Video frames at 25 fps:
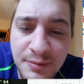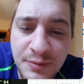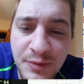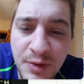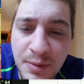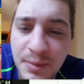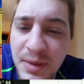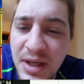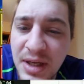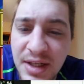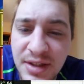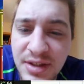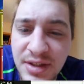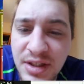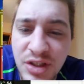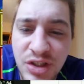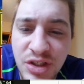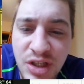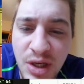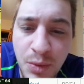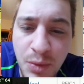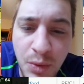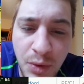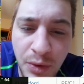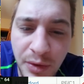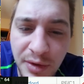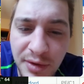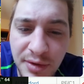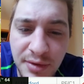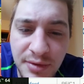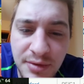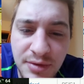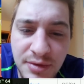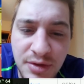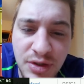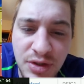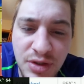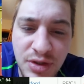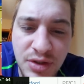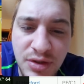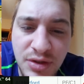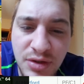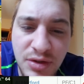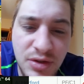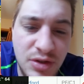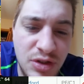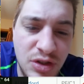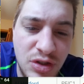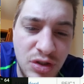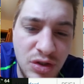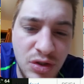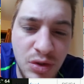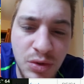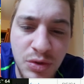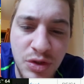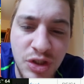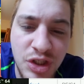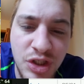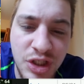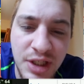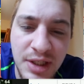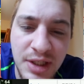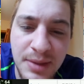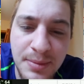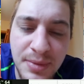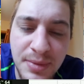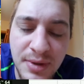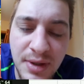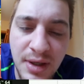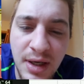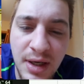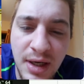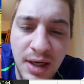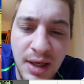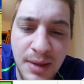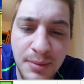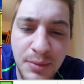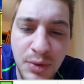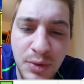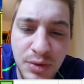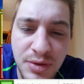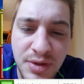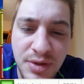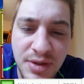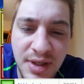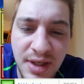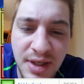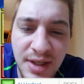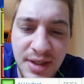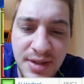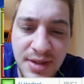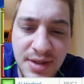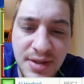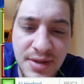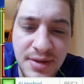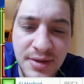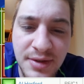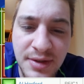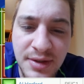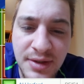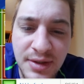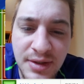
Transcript: For me, TJ Warren just too cheap on both sites.